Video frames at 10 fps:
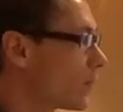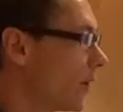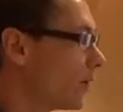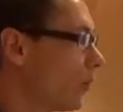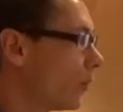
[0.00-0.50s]

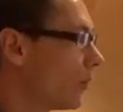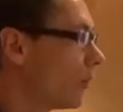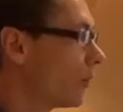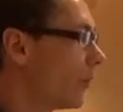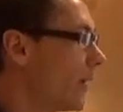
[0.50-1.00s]
throughout
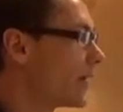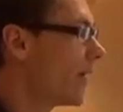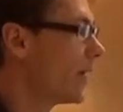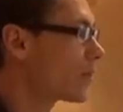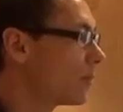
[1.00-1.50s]
the
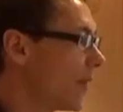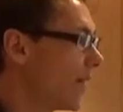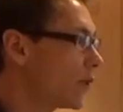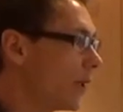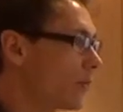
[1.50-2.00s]
entire
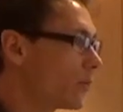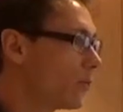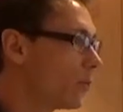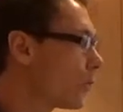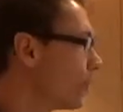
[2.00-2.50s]
supply chain
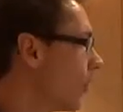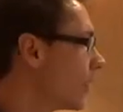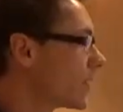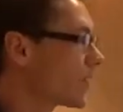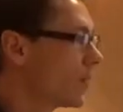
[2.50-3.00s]
to
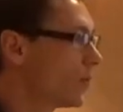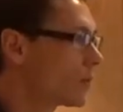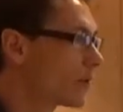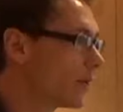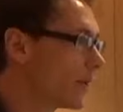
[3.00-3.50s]

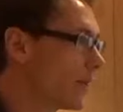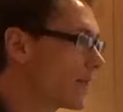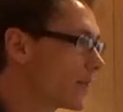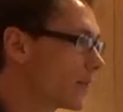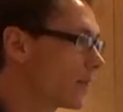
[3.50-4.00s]
disclose
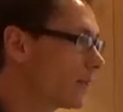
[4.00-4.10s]
this